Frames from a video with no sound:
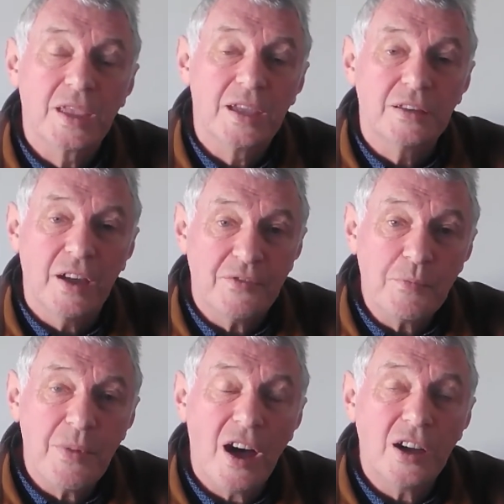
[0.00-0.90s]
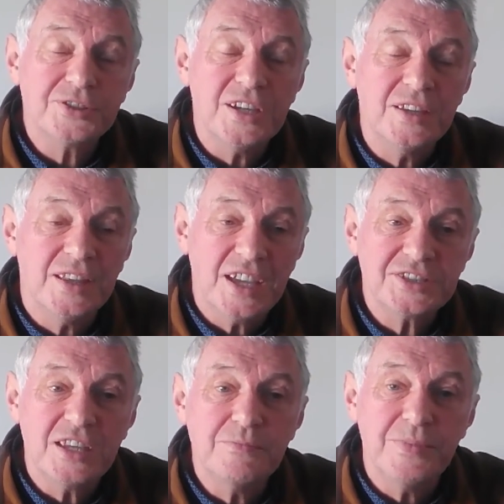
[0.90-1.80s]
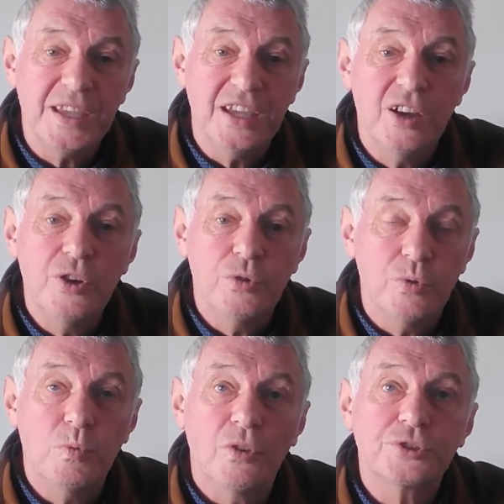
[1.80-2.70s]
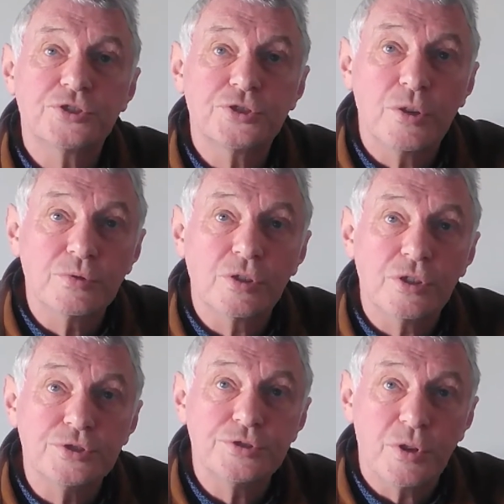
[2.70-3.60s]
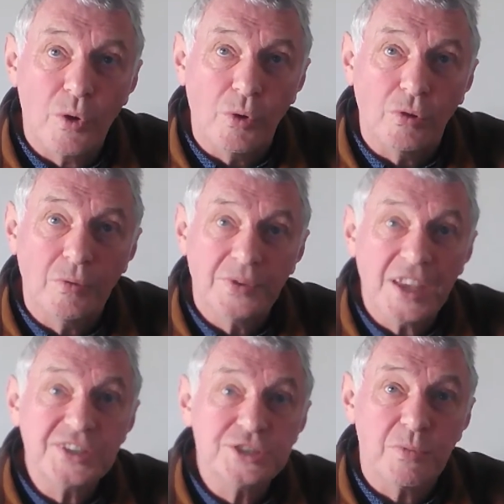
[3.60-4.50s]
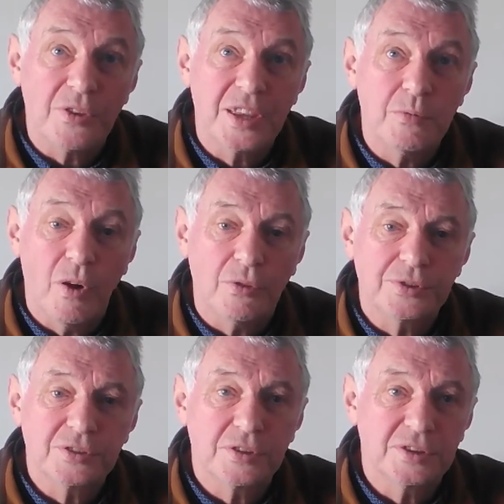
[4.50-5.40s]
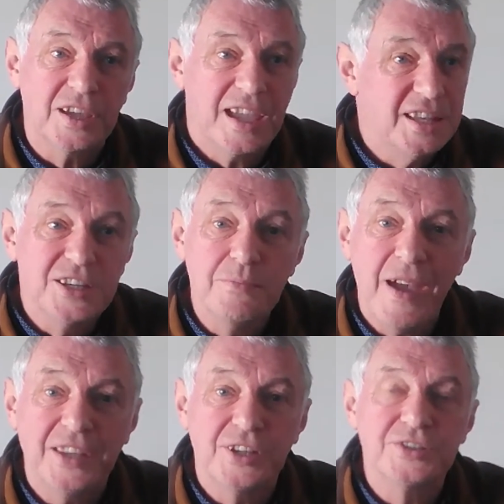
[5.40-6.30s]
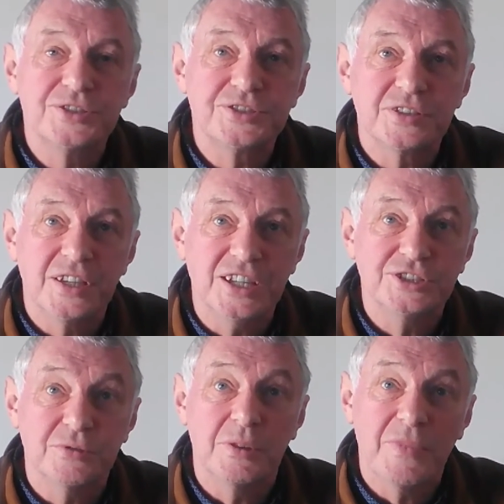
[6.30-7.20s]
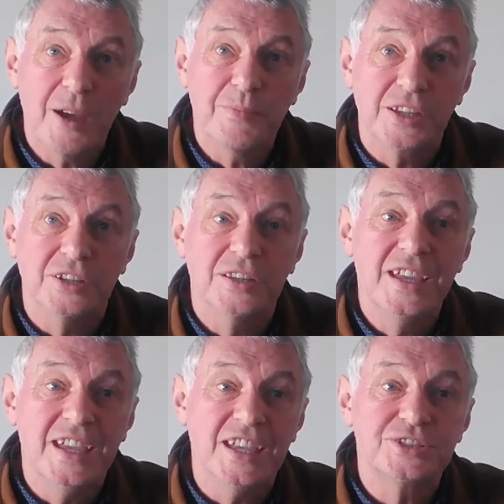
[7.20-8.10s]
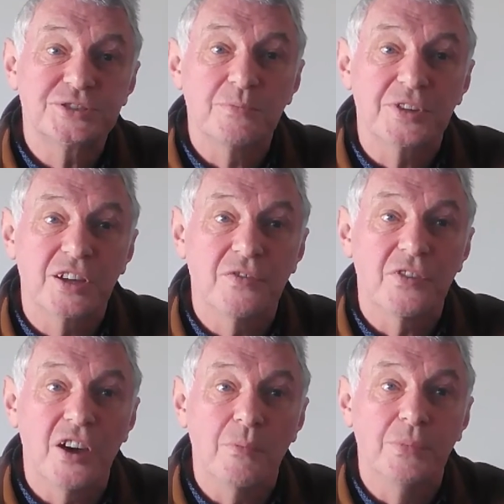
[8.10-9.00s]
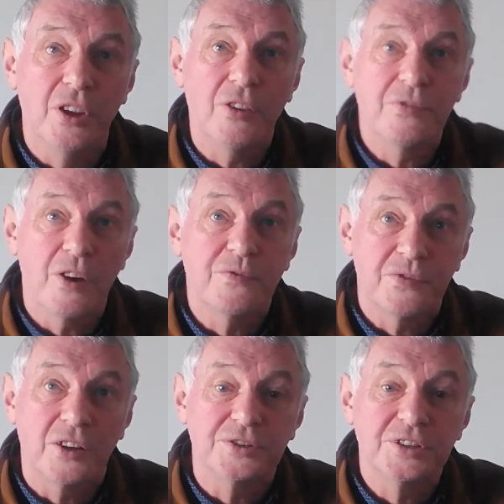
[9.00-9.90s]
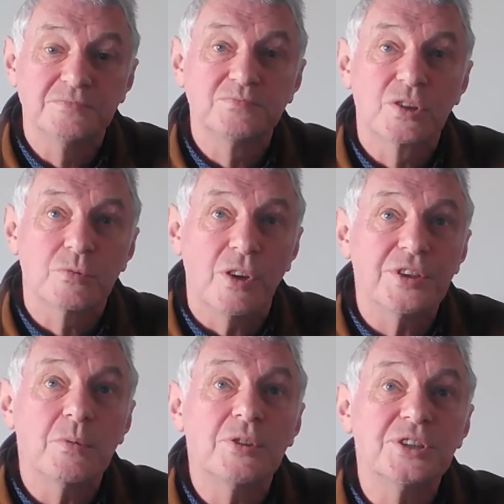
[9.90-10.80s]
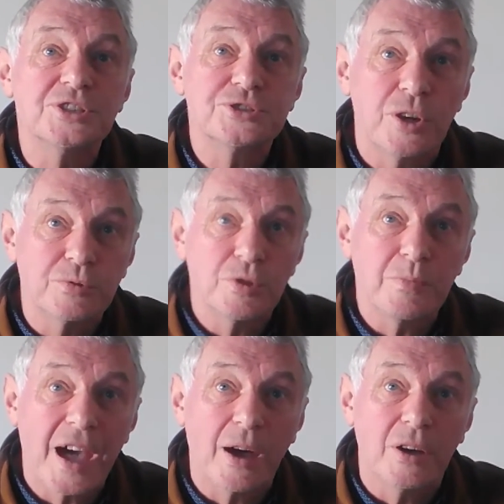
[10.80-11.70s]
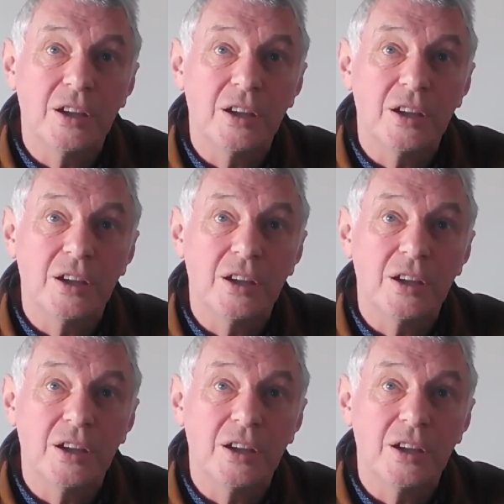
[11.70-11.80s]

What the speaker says: You have a party, the SNP, who want total control. That is what they want. The independence issue, in my opinion, is something of a bluff, a front. What they want is total power.